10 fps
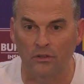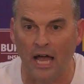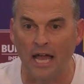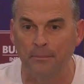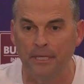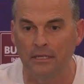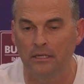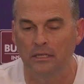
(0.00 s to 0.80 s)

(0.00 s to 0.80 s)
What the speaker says: lineup,